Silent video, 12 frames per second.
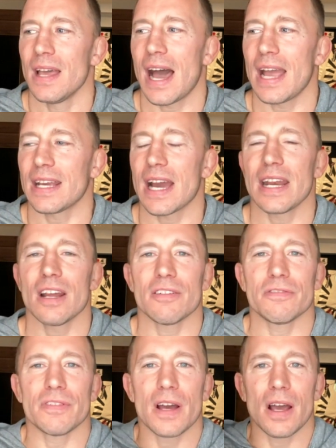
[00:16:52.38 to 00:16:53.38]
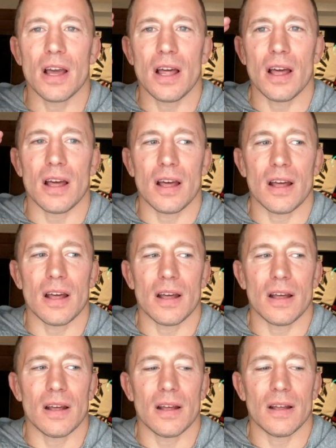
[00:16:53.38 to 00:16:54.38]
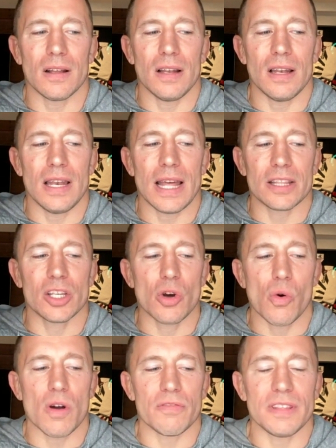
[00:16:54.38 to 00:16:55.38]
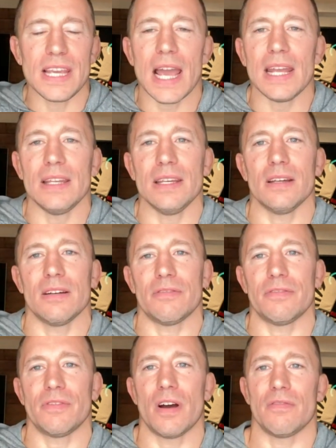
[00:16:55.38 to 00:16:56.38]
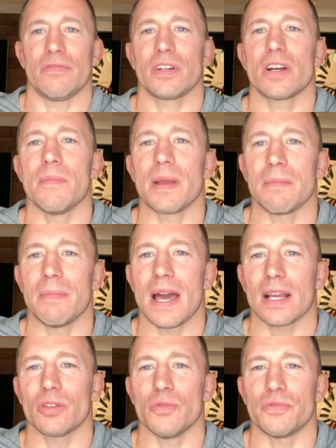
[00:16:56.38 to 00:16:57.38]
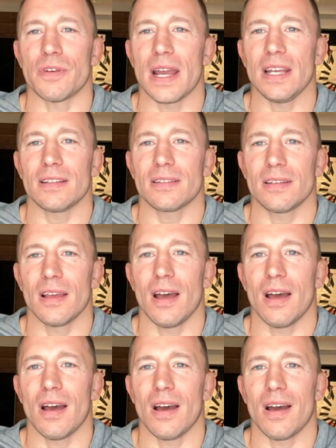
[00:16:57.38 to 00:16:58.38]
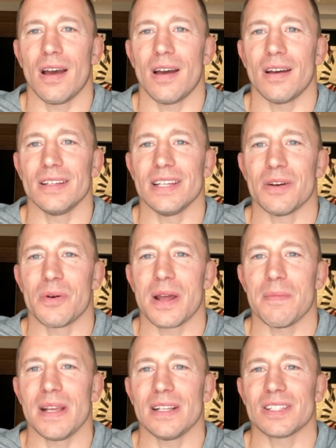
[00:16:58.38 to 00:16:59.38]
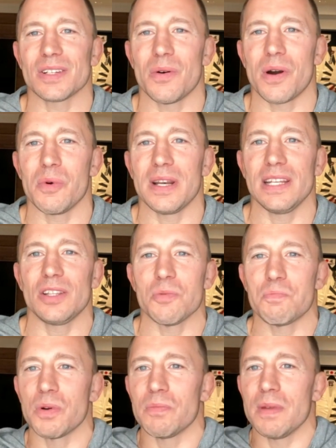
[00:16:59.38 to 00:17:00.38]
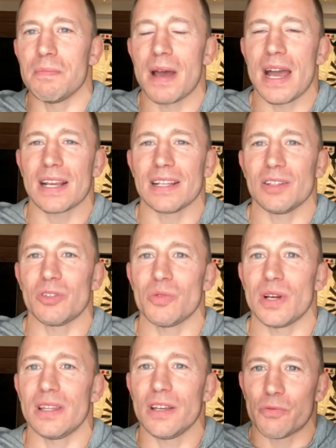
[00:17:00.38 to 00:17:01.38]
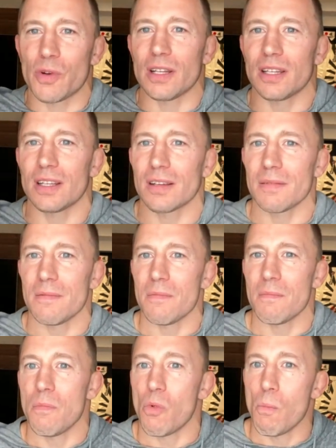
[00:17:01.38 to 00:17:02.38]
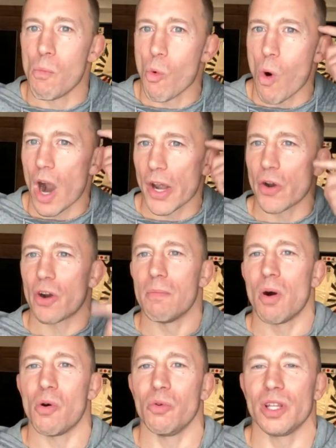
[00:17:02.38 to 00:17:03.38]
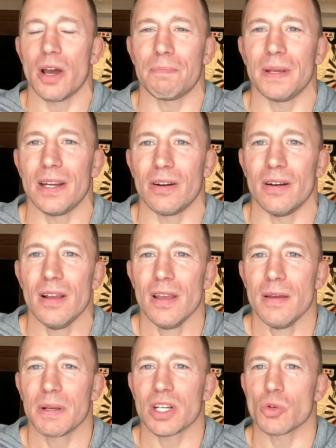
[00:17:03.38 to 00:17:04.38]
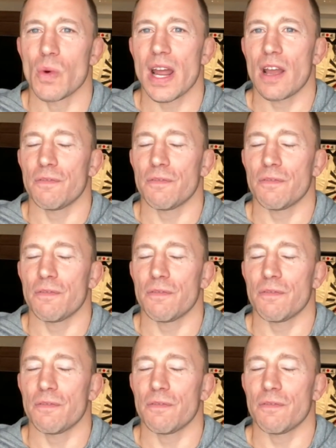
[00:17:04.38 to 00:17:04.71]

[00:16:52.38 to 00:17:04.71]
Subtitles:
I kind of let go of the idea of coming back to fight. You know what I mean? So I would need to put me back into a different warrior mode up here, because when I